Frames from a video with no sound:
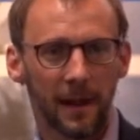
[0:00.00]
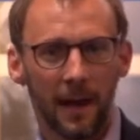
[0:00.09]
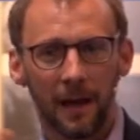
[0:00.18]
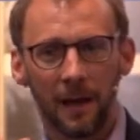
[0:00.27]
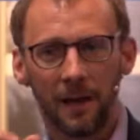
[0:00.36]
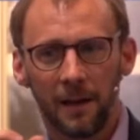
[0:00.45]

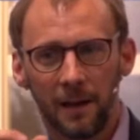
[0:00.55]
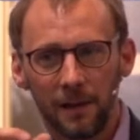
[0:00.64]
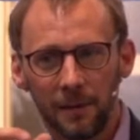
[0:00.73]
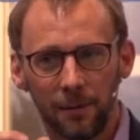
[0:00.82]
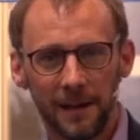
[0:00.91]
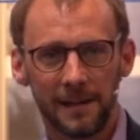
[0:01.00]

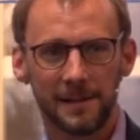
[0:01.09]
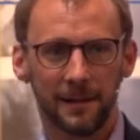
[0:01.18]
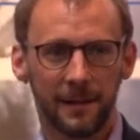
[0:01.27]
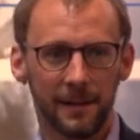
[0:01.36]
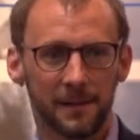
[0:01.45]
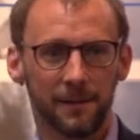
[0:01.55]
and creating
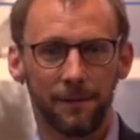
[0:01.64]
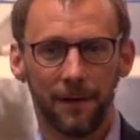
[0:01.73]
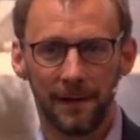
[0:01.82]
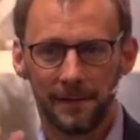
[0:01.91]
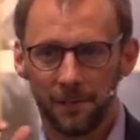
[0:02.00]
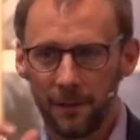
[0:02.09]
the
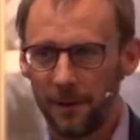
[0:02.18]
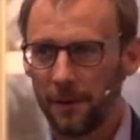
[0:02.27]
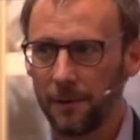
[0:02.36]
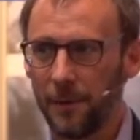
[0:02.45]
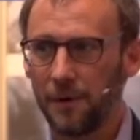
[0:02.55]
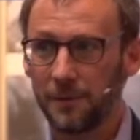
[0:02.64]
interface with
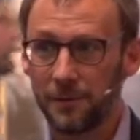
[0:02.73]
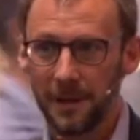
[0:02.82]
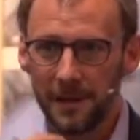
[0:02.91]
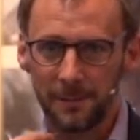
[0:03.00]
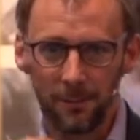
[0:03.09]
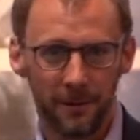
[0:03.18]
other modes of
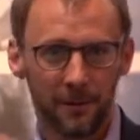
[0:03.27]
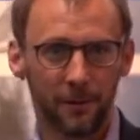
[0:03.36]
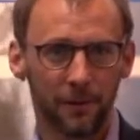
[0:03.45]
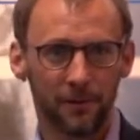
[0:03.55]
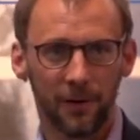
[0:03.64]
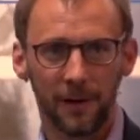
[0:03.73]
transport,
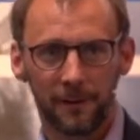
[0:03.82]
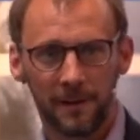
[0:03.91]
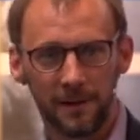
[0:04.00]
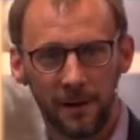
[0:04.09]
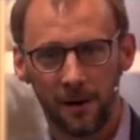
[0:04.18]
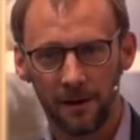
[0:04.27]
including
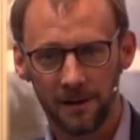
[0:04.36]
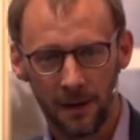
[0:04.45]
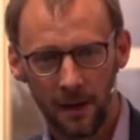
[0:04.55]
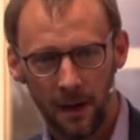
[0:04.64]
driverless cars,